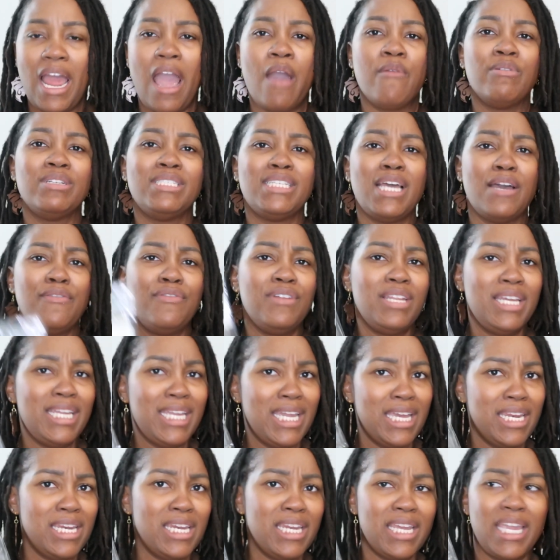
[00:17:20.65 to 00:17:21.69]
I would definitely
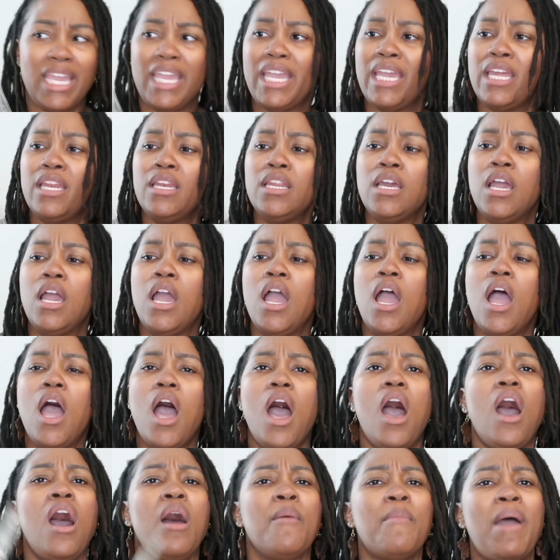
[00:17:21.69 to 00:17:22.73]
get it again.
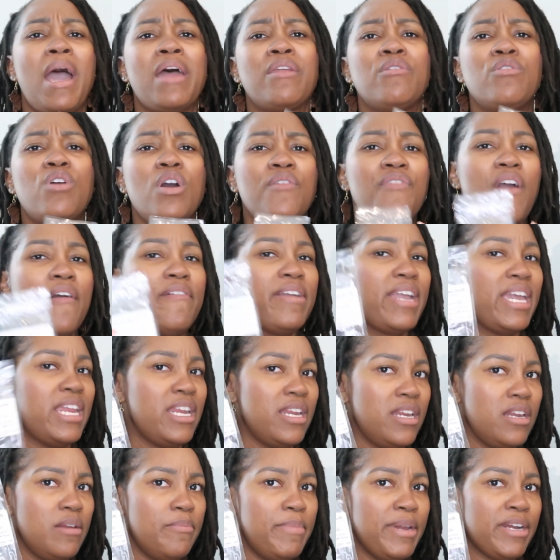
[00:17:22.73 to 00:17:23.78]
I don't know if I would get
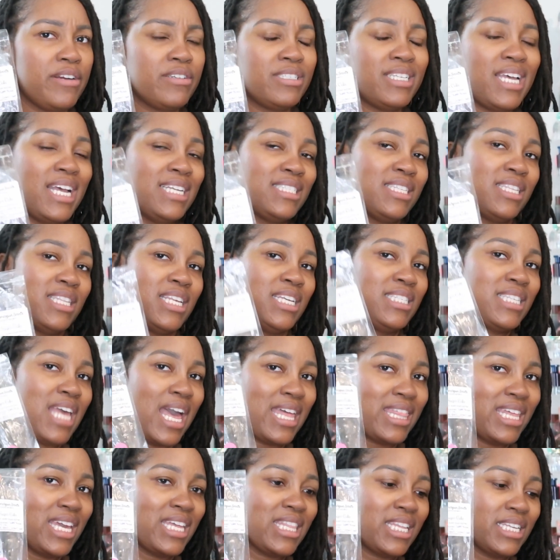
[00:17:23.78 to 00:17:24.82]
it in a bigger size than this. I
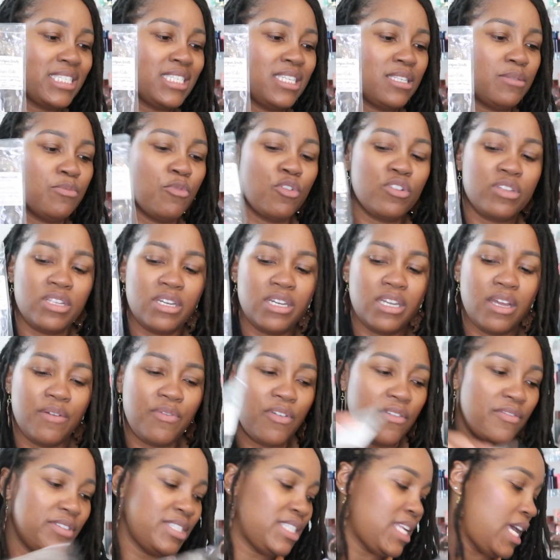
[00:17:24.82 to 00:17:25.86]
think this is more than enough
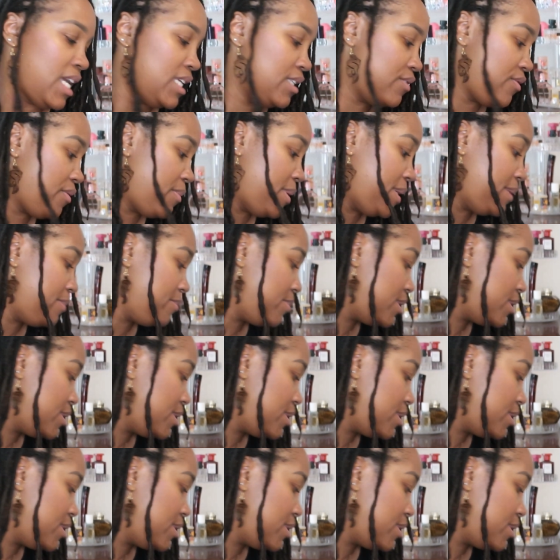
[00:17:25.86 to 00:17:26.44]
of a size for me.